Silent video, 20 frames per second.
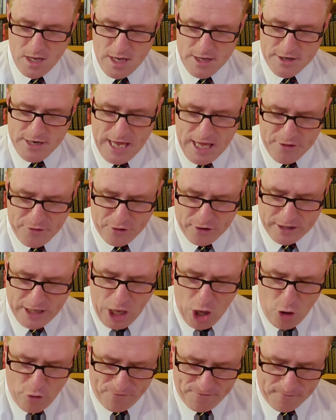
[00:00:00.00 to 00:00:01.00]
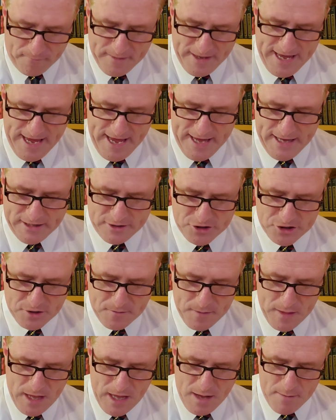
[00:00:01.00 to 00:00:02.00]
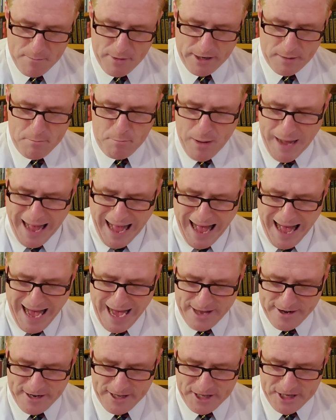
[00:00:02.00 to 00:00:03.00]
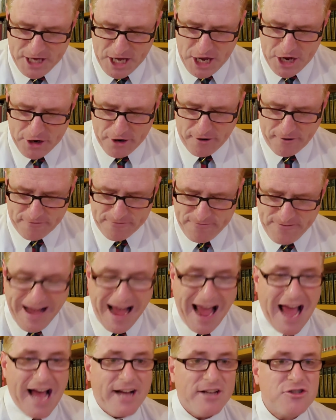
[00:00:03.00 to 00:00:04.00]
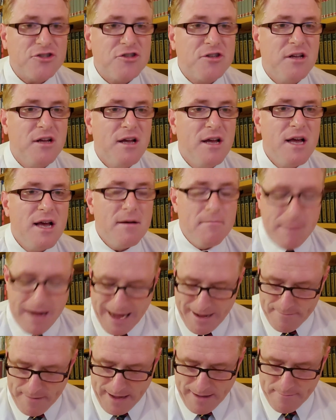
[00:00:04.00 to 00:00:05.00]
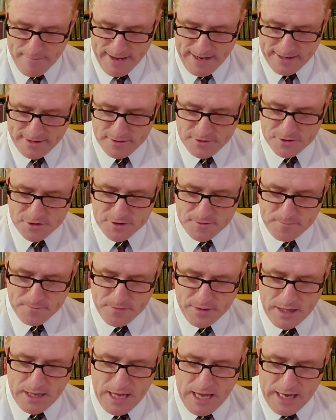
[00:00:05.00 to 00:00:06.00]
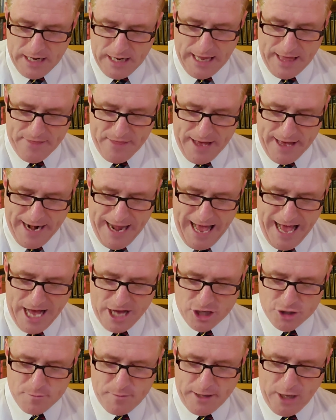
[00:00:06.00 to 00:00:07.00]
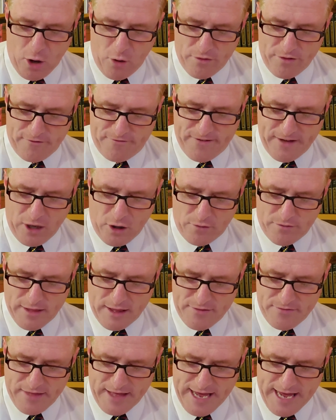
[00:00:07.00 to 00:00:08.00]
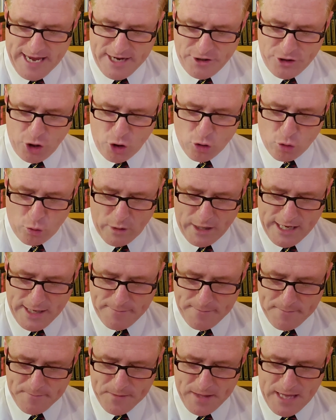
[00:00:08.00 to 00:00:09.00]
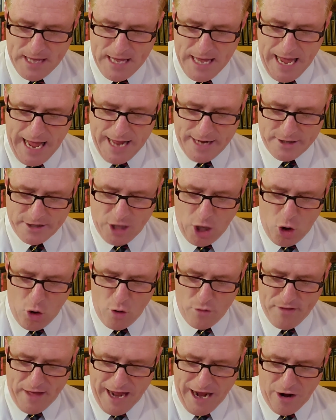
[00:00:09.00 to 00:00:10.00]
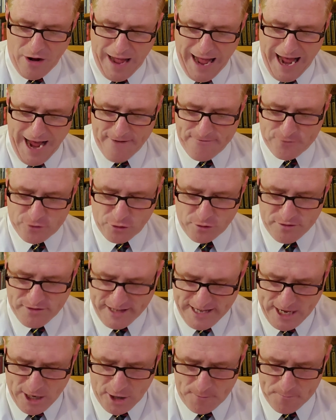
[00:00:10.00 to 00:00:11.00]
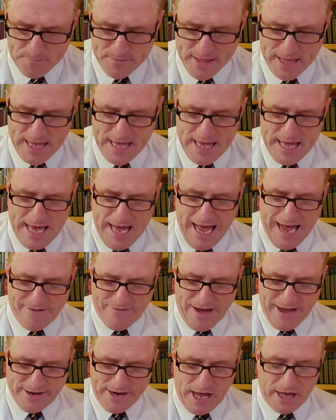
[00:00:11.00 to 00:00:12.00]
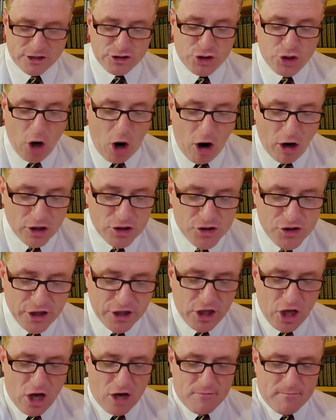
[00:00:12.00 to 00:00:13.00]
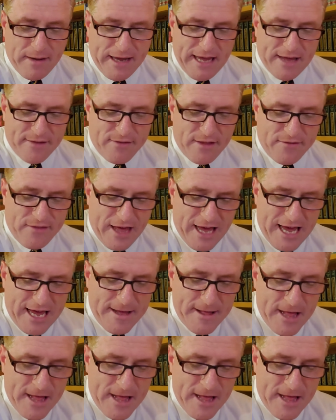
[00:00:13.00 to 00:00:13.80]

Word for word: neither go from hence, but abide here fast by my maidens. Let thine eyes be on the field that they do reap, and go thou after them. Have I not charged the young men that they